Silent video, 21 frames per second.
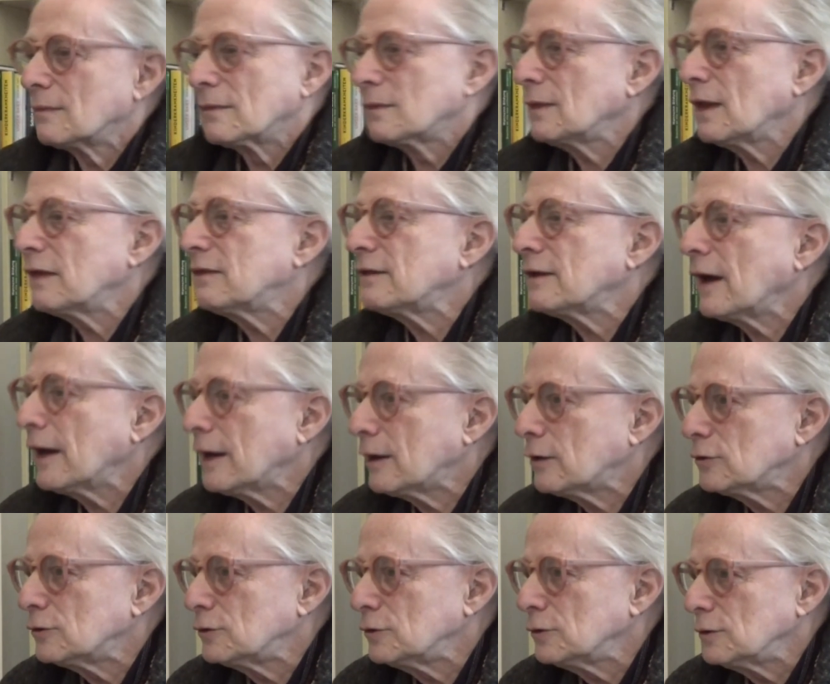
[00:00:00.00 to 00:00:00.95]
Nothing I
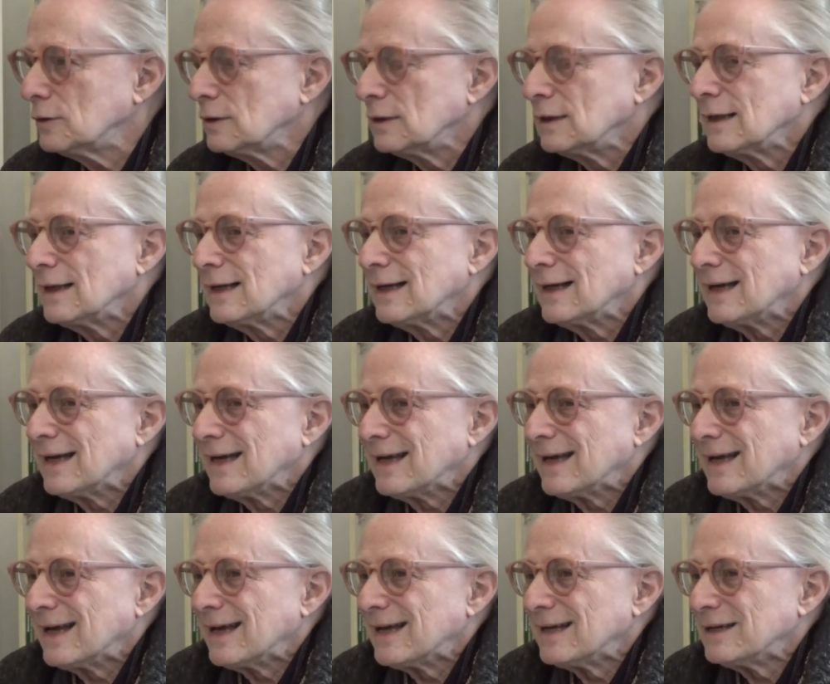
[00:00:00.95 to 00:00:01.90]
could do.
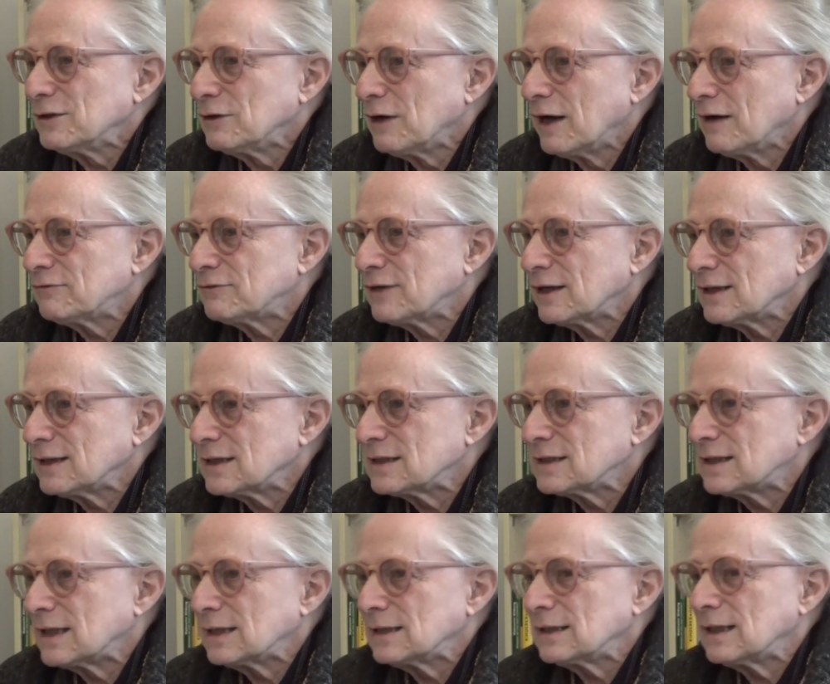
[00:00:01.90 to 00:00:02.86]
You have to
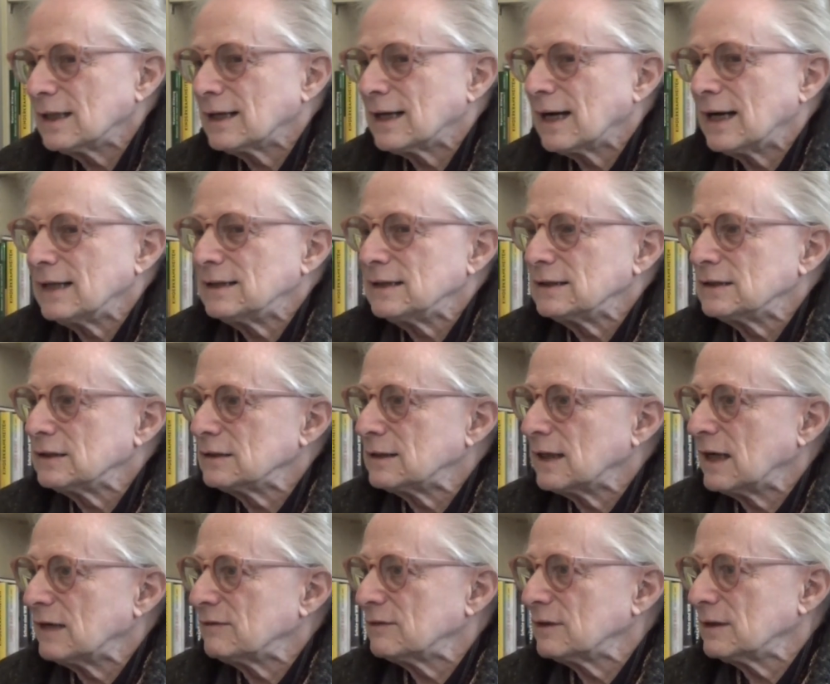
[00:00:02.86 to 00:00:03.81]
understand, like, I did not
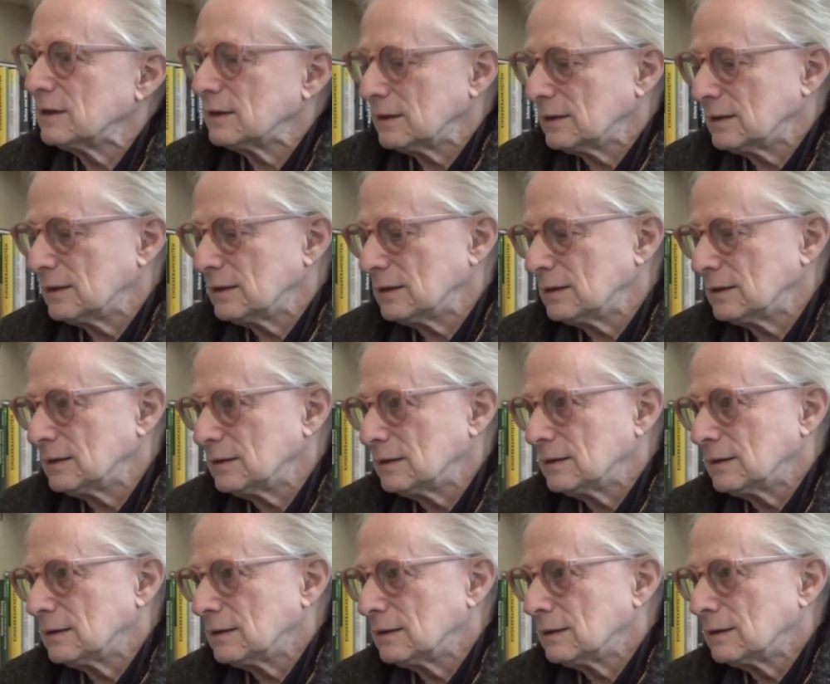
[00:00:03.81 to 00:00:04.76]
have
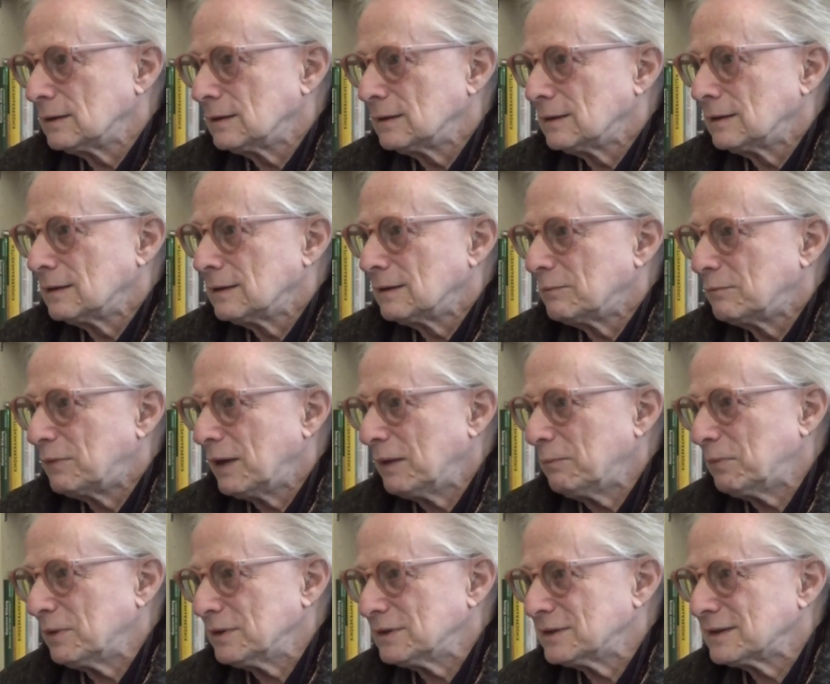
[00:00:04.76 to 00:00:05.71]

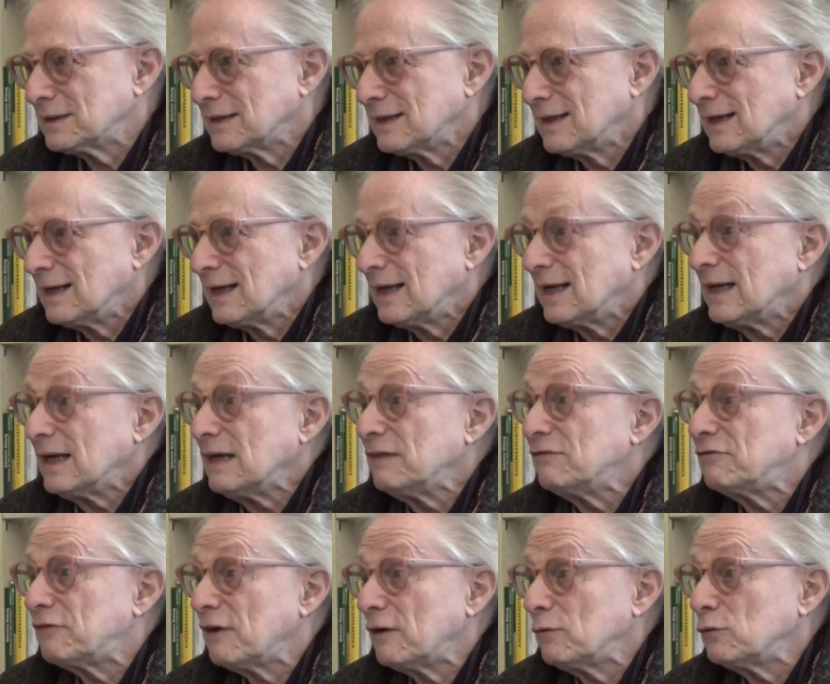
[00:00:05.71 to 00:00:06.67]
papers.
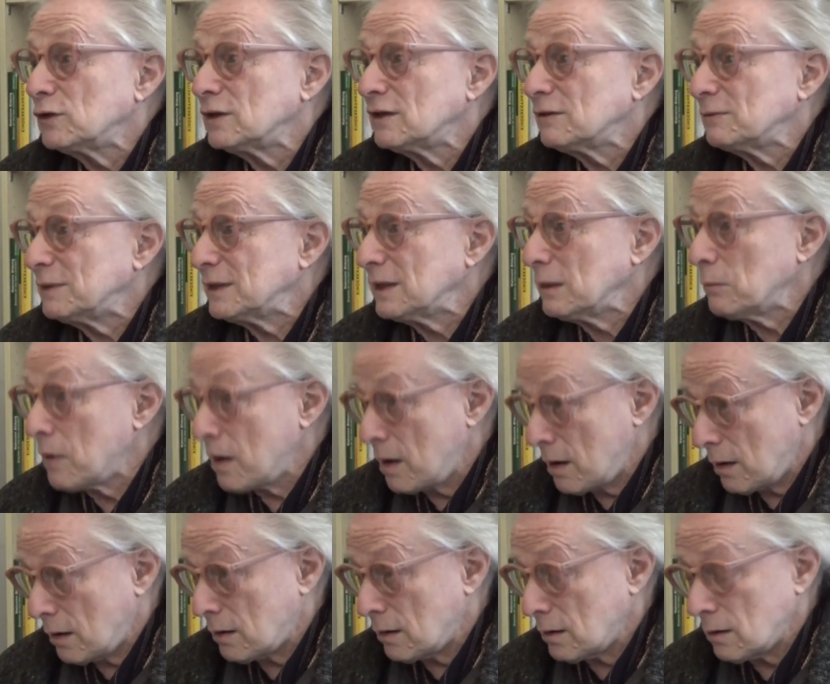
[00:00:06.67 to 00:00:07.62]
If I would have been
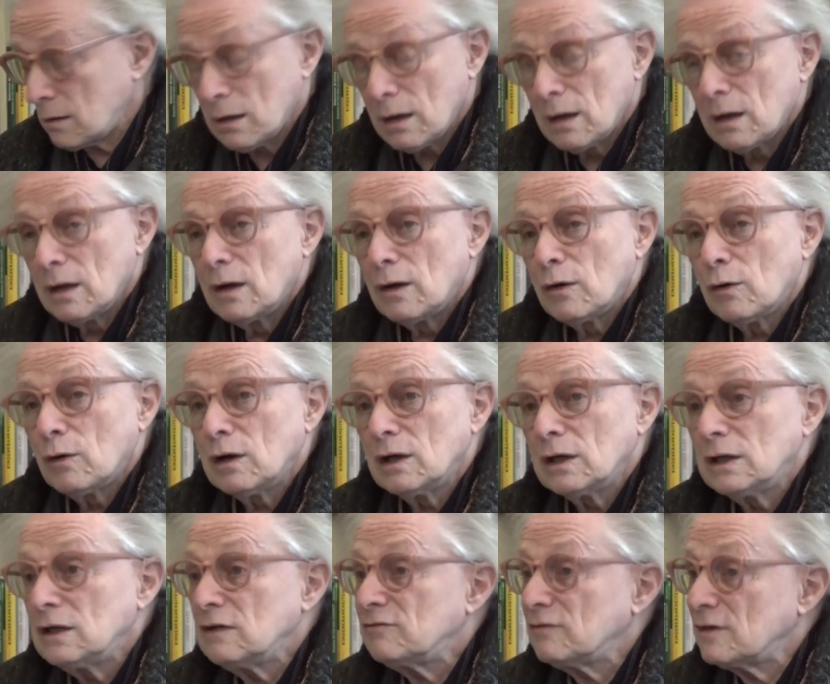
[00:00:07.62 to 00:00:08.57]
American, or
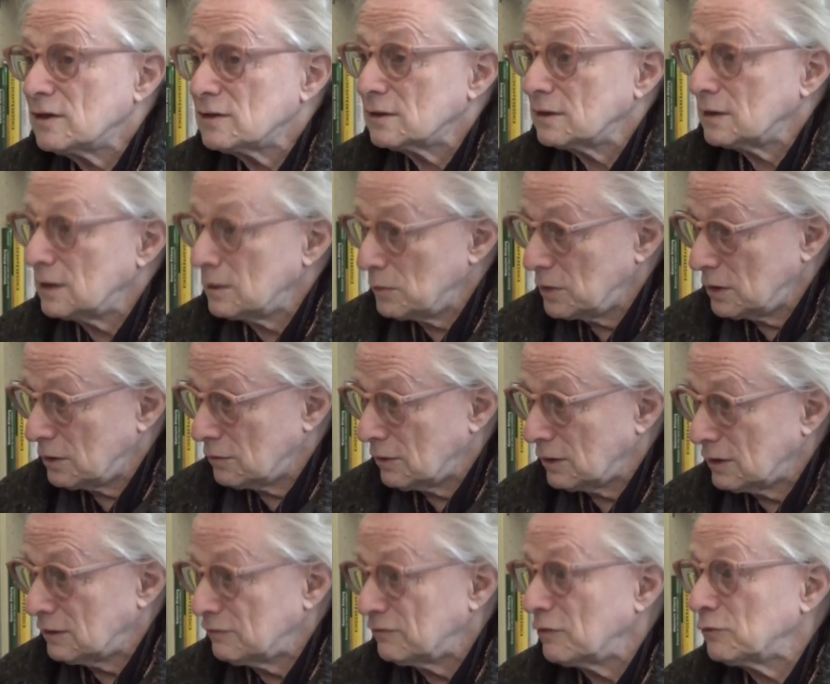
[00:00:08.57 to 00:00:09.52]
even as an
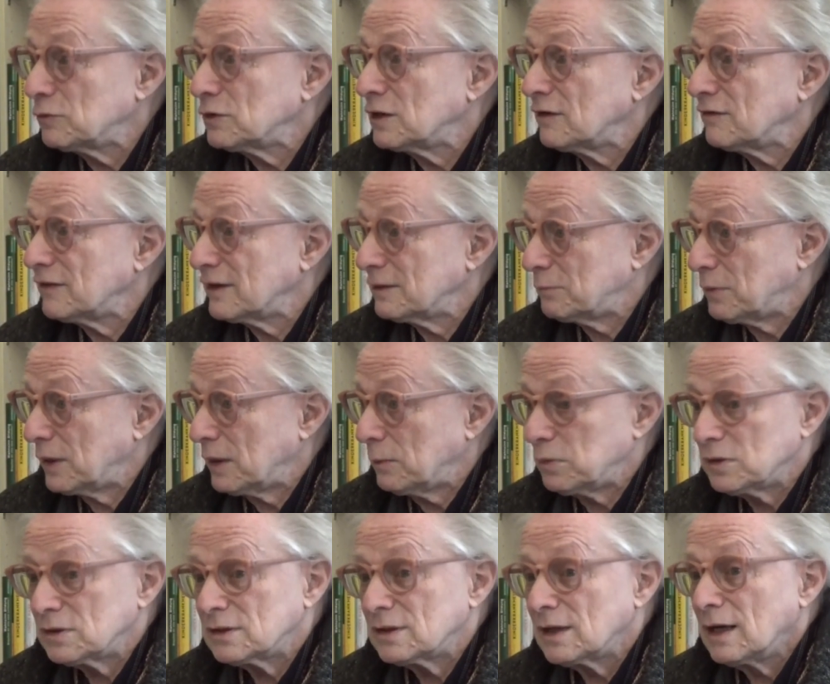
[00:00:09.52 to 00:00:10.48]
immigrant, if I would have had
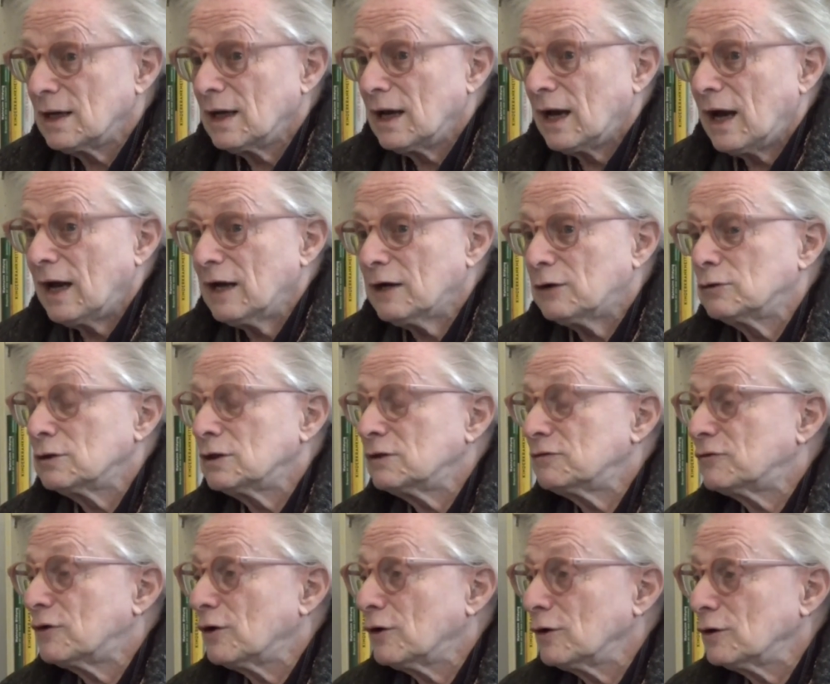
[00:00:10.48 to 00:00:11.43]
papers, I could
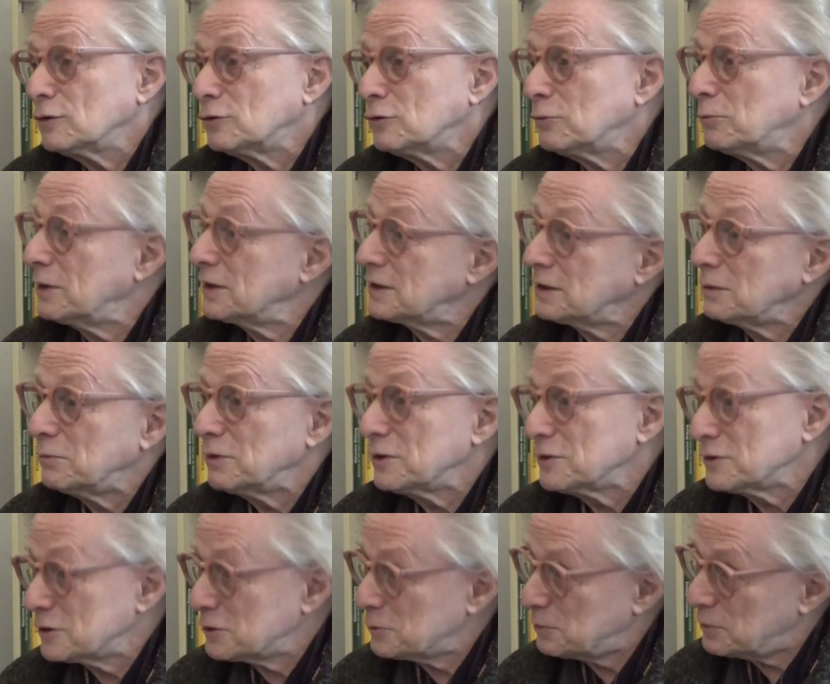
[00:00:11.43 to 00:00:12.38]
have gone to Better
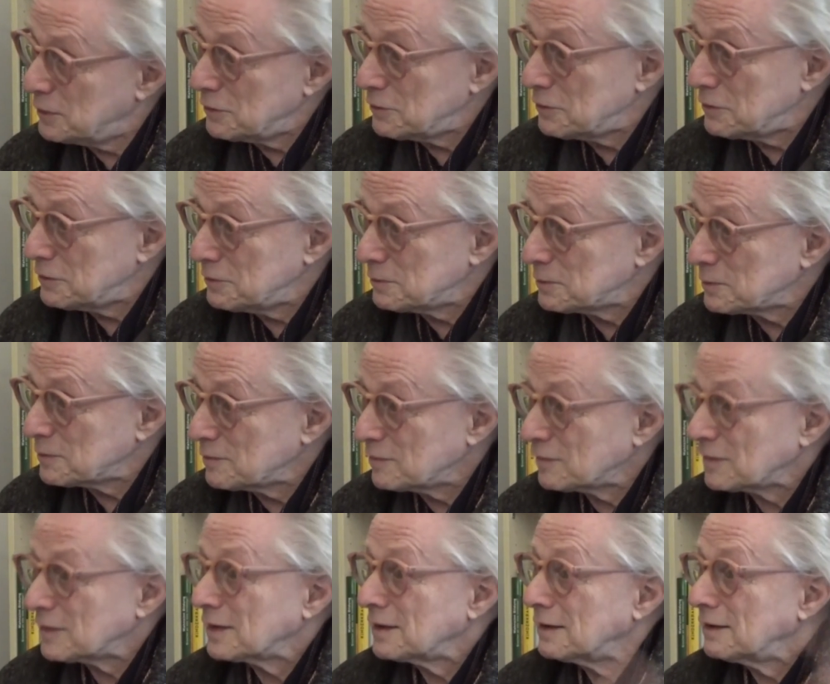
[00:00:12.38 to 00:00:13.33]
Business Bureau
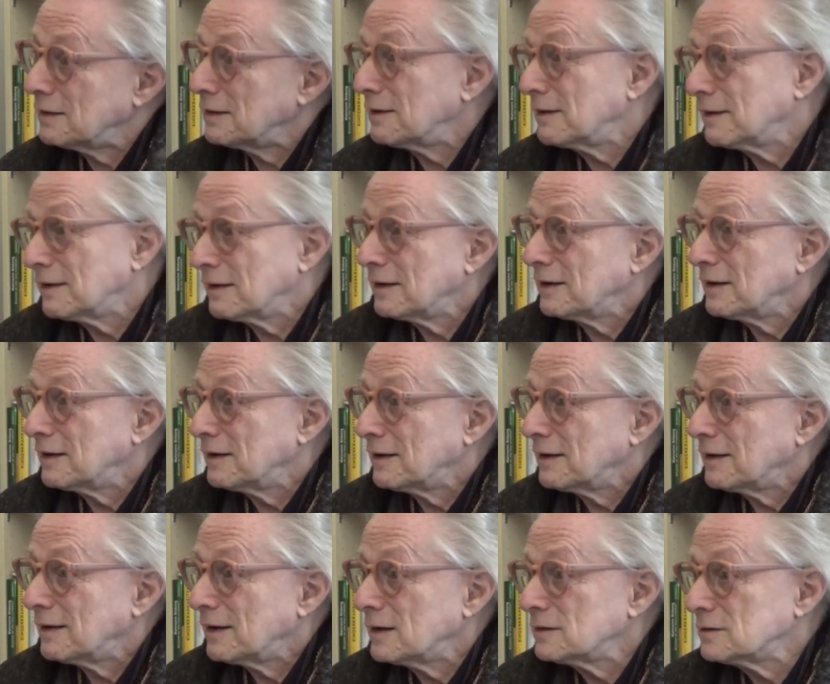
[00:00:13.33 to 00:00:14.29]
and
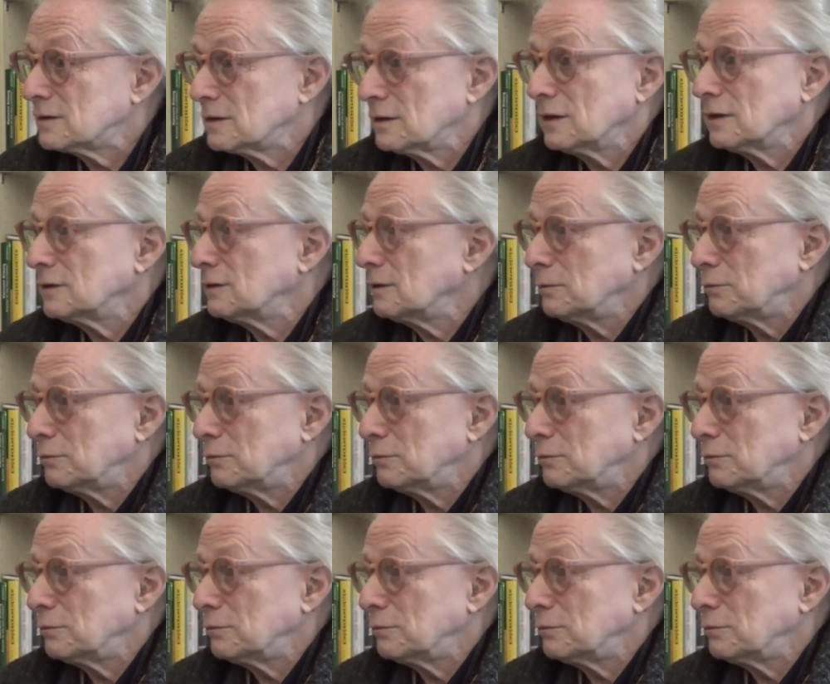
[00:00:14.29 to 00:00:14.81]
say, hey,